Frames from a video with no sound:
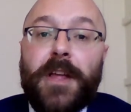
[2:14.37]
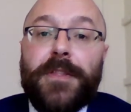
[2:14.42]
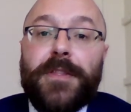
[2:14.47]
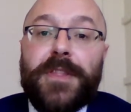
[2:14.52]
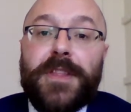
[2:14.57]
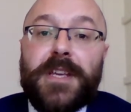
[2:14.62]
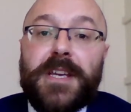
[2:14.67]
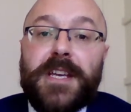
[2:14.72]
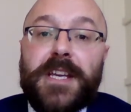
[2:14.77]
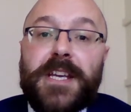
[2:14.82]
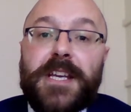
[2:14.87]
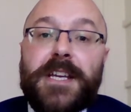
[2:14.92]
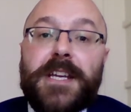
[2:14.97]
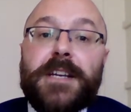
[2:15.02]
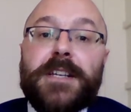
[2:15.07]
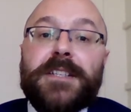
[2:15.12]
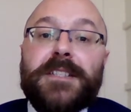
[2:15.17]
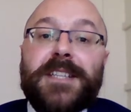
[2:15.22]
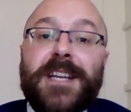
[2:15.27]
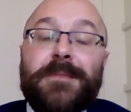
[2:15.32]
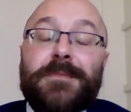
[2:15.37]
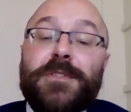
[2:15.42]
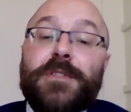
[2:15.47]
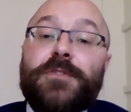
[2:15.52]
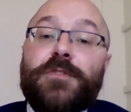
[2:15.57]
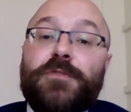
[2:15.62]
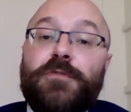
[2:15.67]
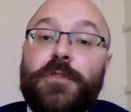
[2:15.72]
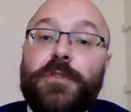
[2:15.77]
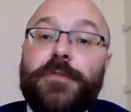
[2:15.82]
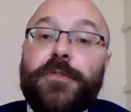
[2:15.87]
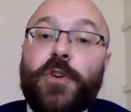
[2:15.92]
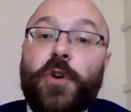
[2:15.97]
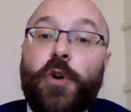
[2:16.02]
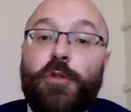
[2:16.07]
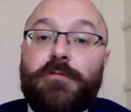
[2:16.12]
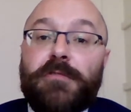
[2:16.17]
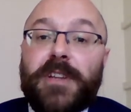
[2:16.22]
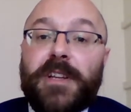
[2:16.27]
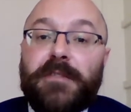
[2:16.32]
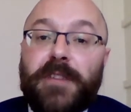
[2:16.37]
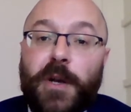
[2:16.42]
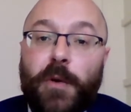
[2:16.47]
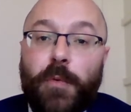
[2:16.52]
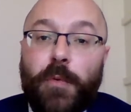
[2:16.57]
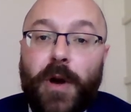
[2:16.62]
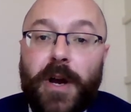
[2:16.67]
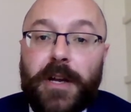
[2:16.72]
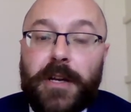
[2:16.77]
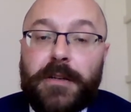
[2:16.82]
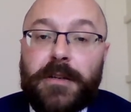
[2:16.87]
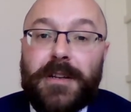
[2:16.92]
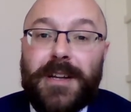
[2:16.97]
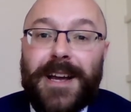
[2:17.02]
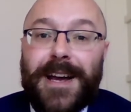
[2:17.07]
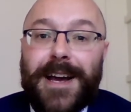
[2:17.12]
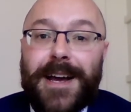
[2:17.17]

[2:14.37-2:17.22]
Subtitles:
The statement of truth currently required,